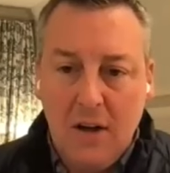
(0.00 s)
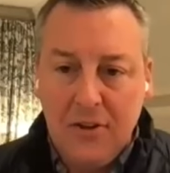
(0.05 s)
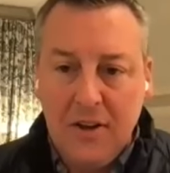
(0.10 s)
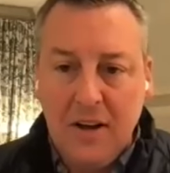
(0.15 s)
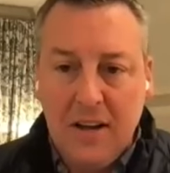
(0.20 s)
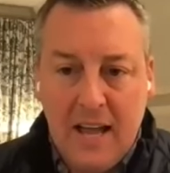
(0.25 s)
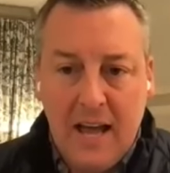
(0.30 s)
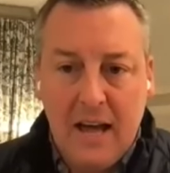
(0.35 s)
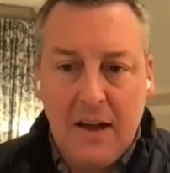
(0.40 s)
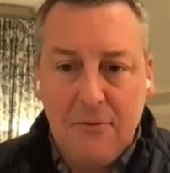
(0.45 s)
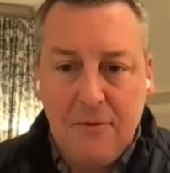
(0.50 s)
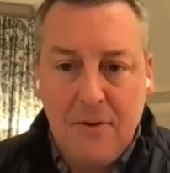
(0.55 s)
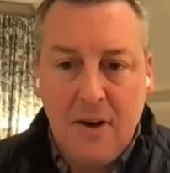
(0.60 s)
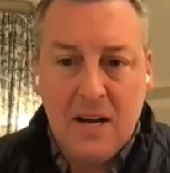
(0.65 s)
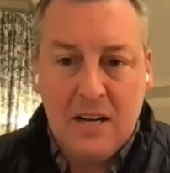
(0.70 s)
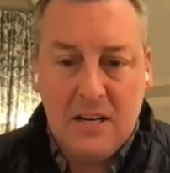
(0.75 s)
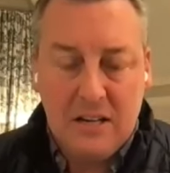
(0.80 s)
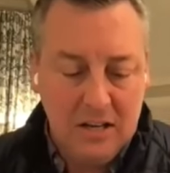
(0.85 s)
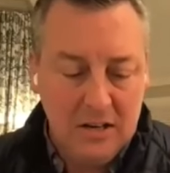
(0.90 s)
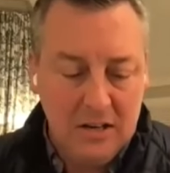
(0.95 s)
I'll tell you how to
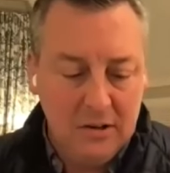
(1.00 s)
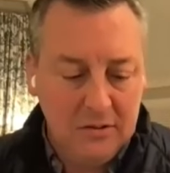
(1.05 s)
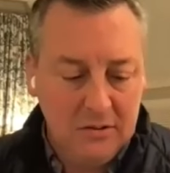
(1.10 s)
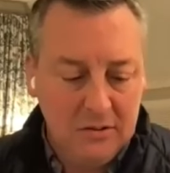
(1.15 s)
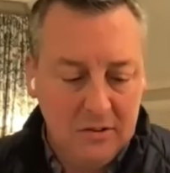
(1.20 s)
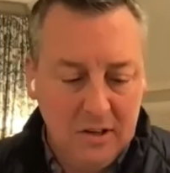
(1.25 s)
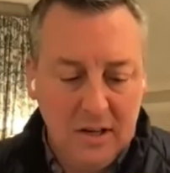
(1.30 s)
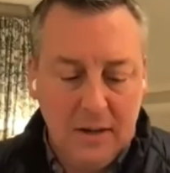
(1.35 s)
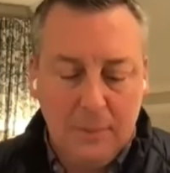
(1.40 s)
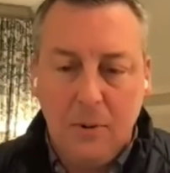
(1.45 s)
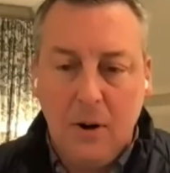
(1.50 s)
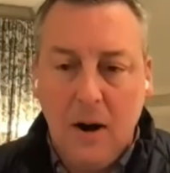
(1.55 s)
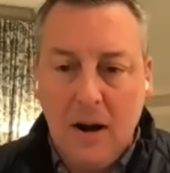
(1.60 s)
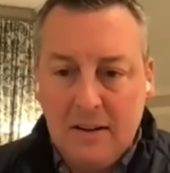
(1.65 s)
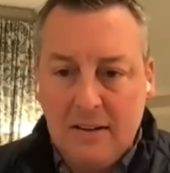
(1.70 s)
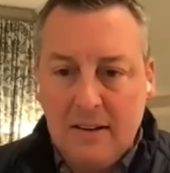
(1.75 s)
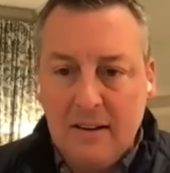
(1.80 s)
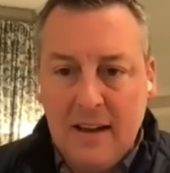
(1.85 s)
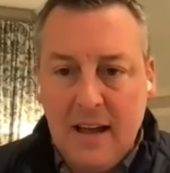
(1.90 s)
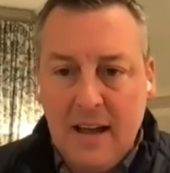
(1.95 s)
find deals. I'll
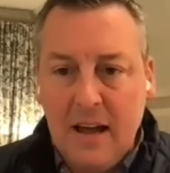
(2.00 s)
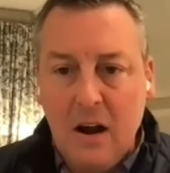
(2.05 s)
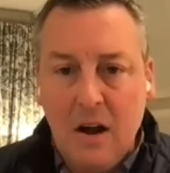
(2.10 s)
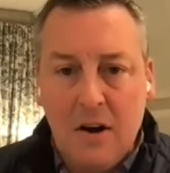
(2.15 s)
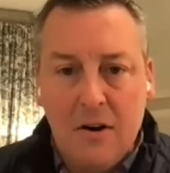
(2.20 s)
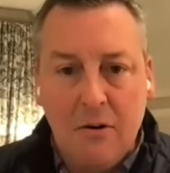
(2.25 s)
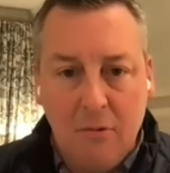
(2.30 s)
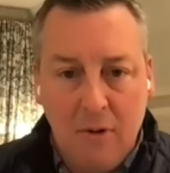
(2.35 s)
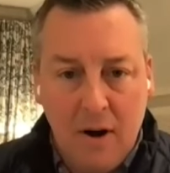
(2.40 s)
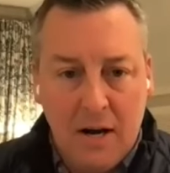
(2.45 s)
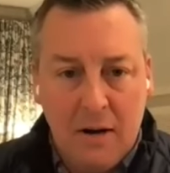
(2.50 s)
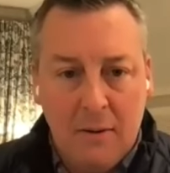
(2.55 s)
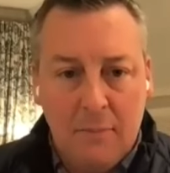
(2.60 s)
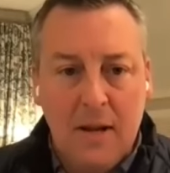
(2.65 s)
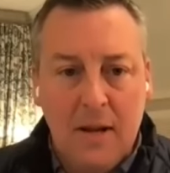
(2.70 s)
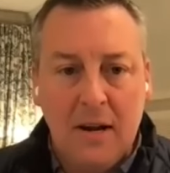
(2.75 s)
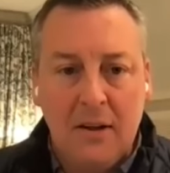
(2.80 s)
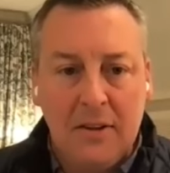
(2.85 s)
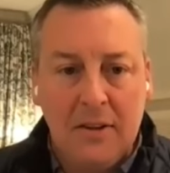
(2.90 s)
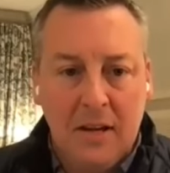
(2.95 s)
probably tell you how to underwrite
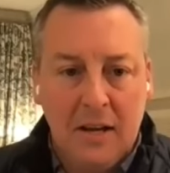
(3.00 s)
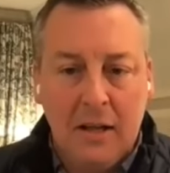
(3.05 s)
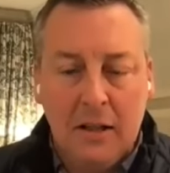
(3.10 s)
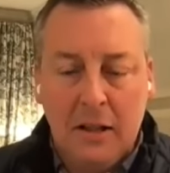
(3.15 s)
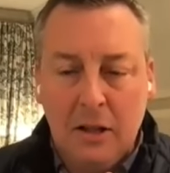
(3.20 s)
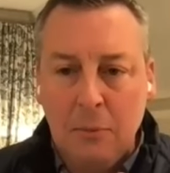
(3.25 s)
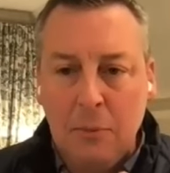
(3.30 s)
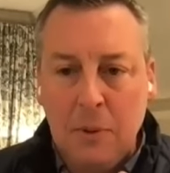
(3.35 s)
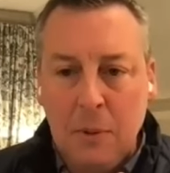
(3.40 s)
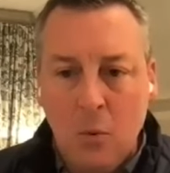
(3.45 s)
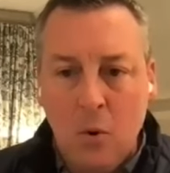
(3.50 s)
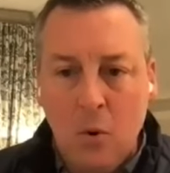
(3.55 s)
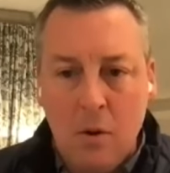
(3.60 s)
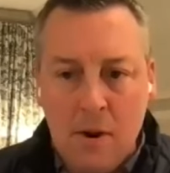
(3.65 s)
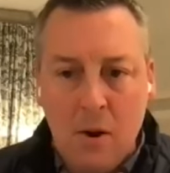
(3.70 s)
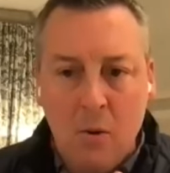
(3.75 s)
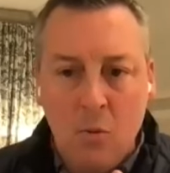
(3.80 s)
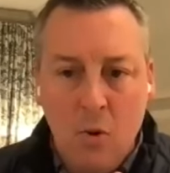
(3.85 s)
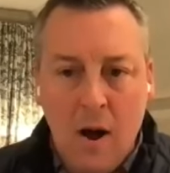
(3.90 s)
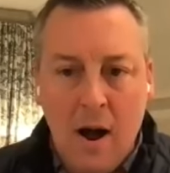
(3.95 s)
them, and I'll tell you a little bit more
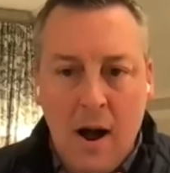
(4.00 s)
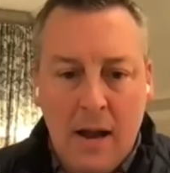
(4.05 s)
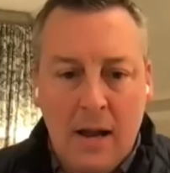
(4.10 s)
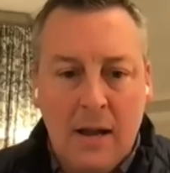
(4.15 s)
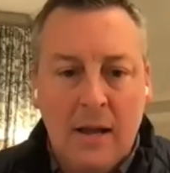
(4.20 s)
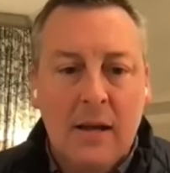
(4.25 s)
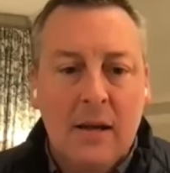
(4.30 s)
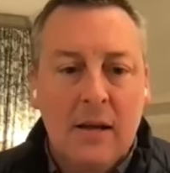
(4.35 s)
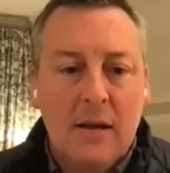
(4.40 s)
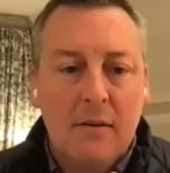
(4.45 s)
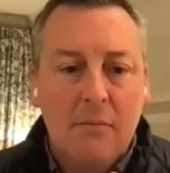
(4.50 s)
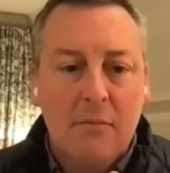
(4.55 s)
about why